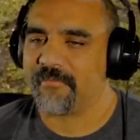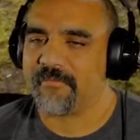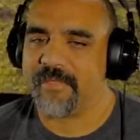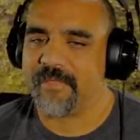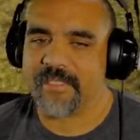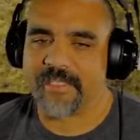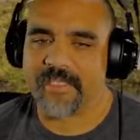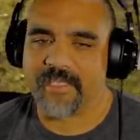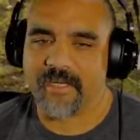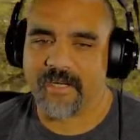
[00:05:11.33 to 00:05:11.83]

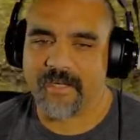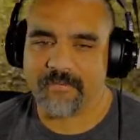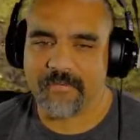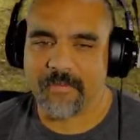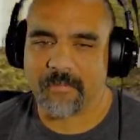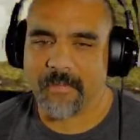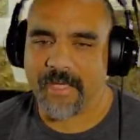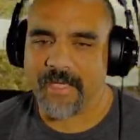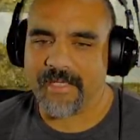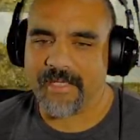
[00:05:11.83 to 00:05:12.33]
finishing off the
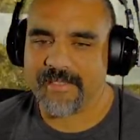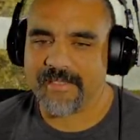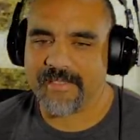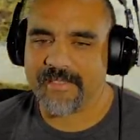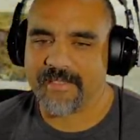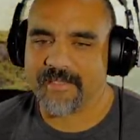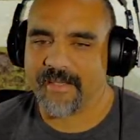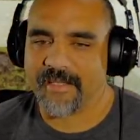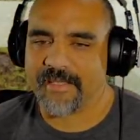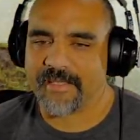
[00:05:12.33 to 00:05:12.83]

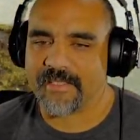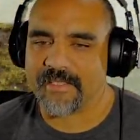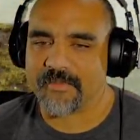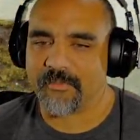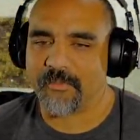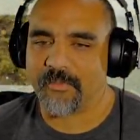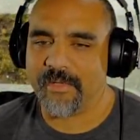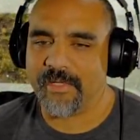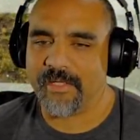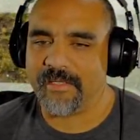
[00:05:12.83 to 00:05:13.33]
base. Like, it's
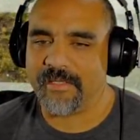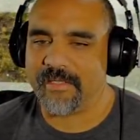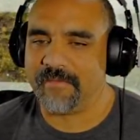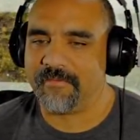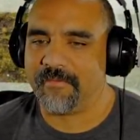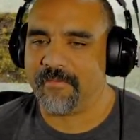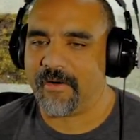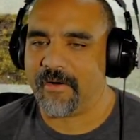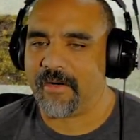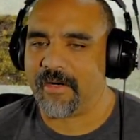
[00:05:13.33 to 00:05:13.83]
really
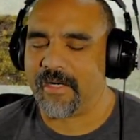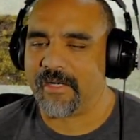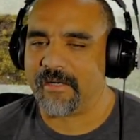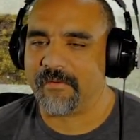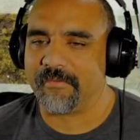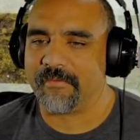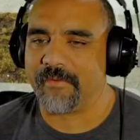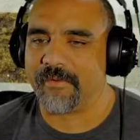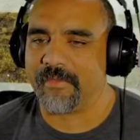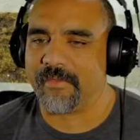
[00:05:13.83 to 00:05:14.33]
far
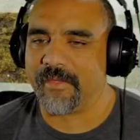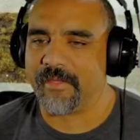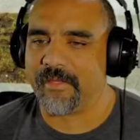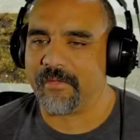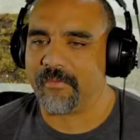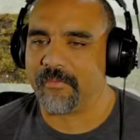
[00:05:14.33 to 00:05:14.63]
for the